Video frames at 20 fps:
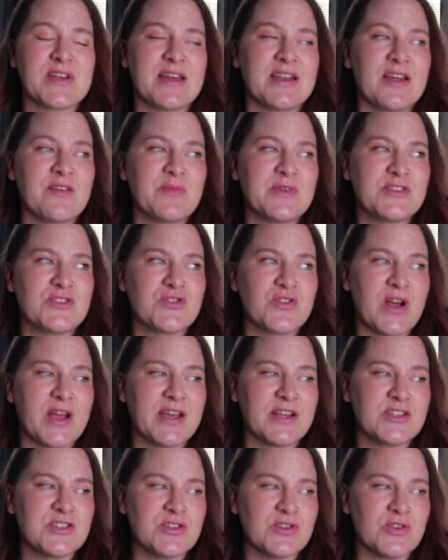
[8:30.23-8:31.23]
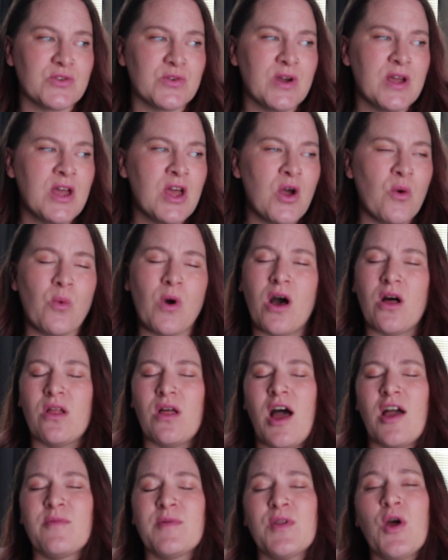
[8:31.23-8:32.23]
and I've been trying to,
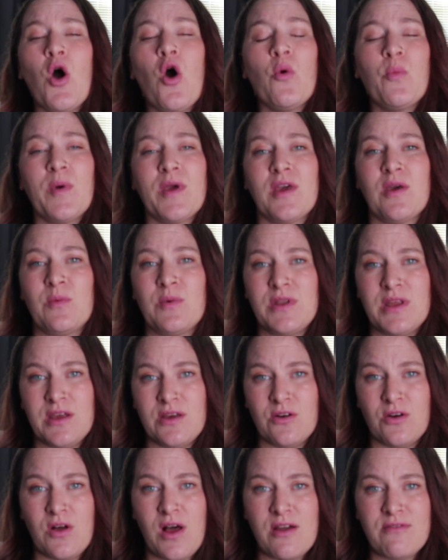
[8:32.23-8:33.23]
I've been hoping it would heal.